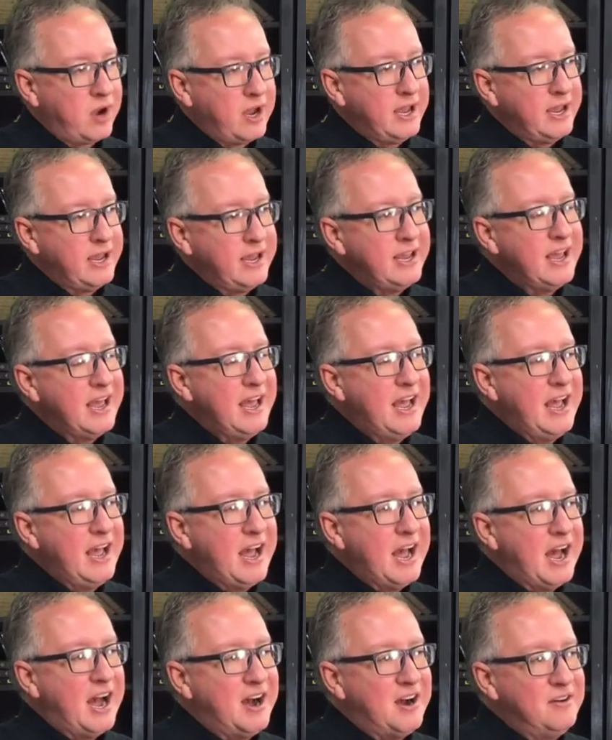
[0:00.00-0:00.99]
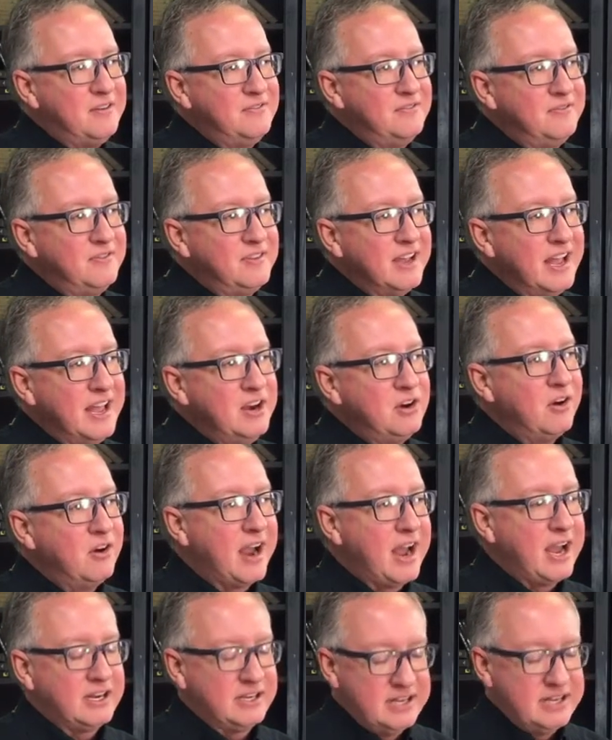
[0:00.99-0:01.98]
way of
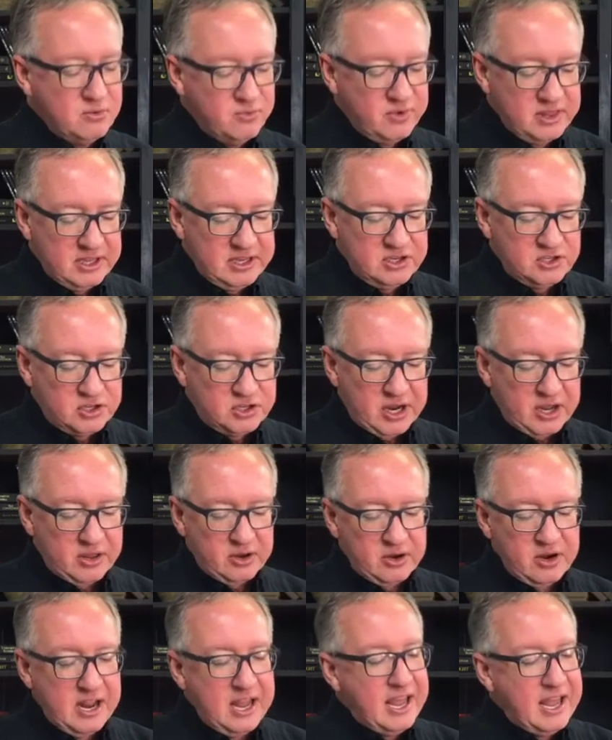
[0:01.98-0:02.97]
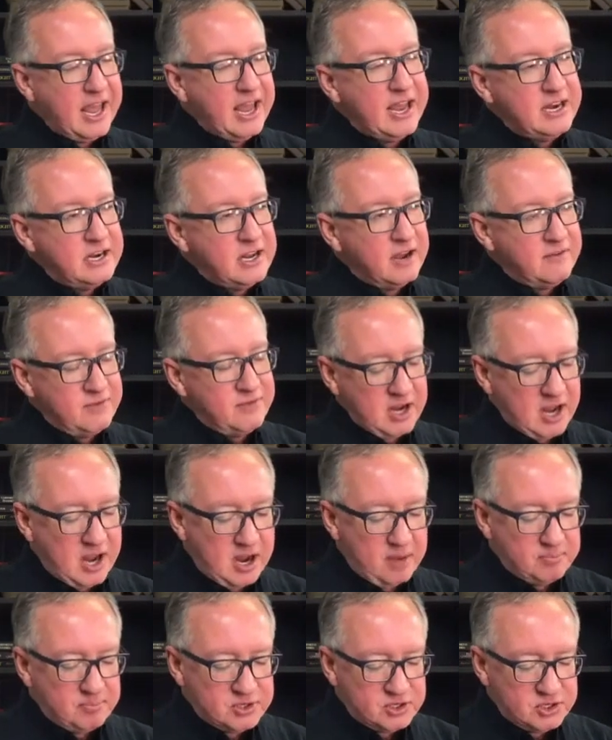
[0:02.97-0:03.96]
interacting with each other and of
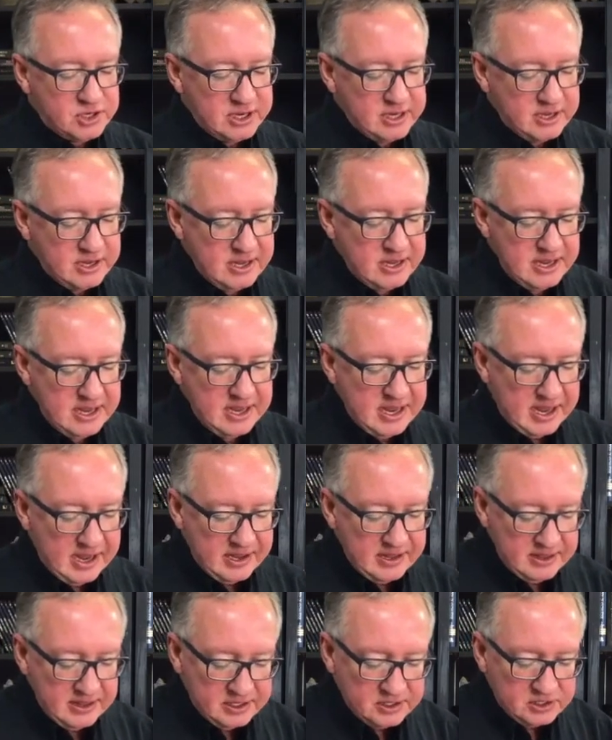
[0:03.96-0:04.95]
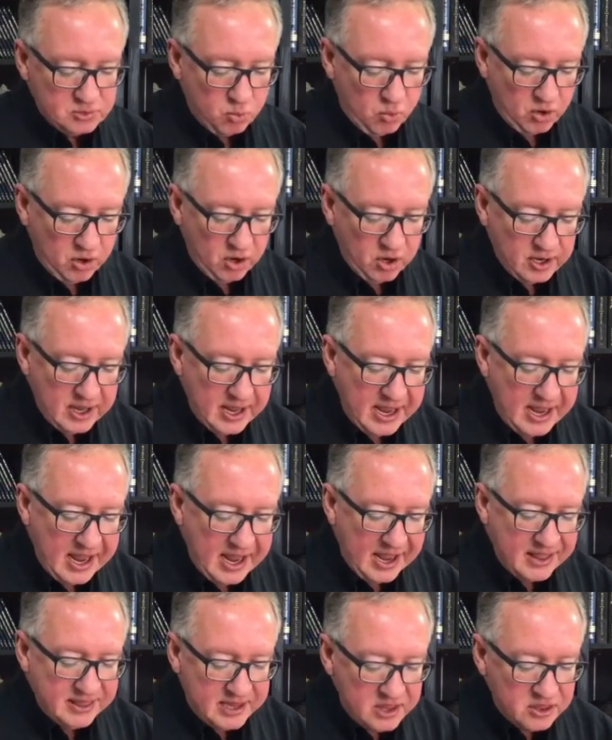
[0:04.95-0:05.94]
accomplishing uh, this work.
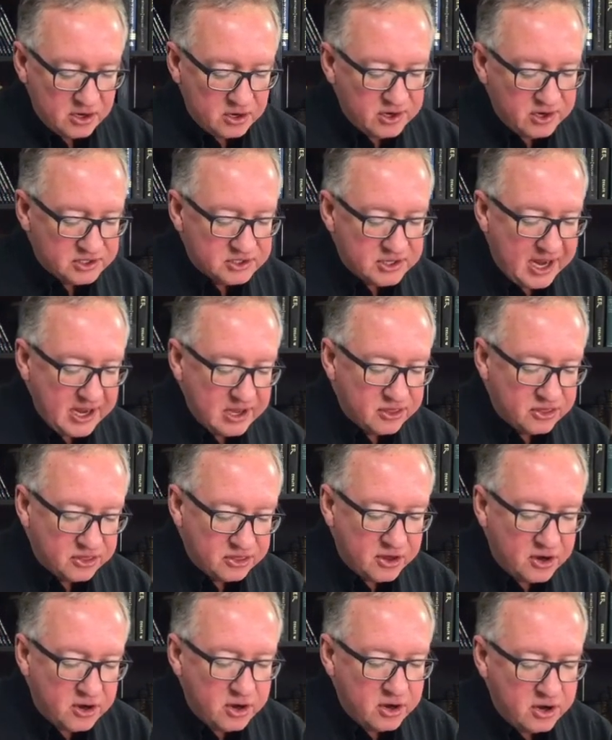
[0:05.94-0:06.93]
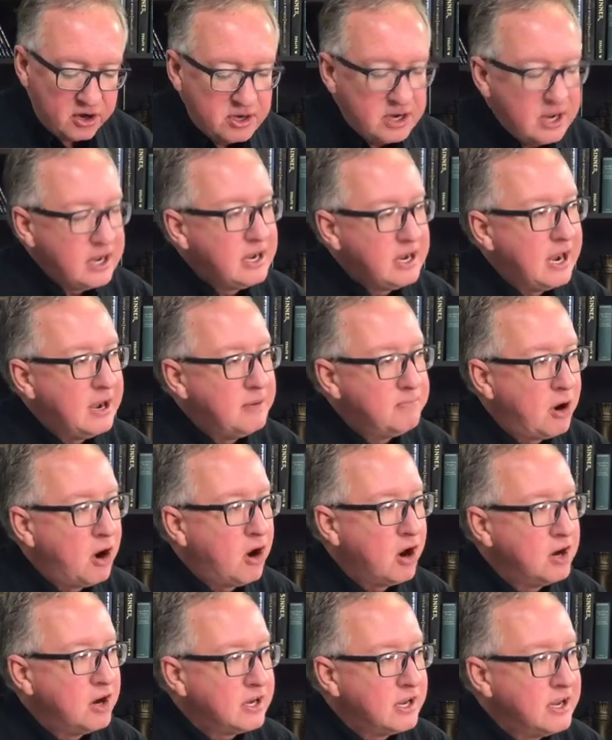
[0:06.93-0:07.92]
And then there is a third uh,
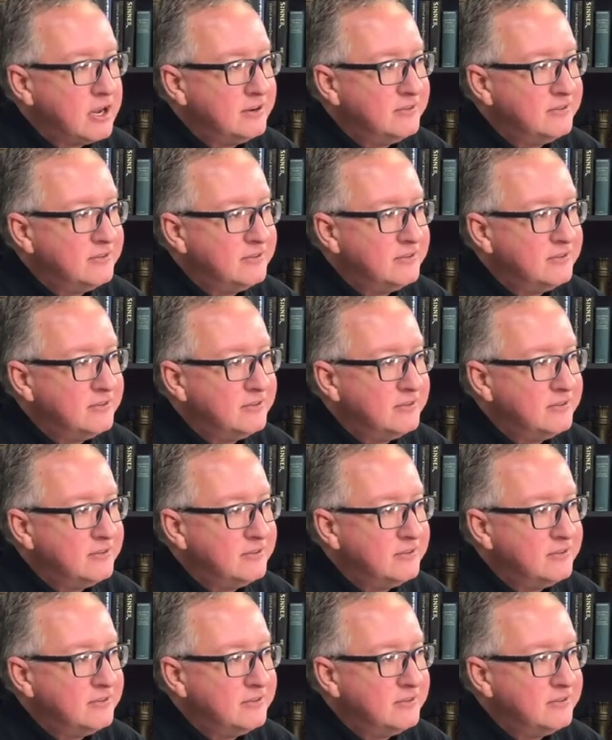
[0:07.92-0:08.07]
part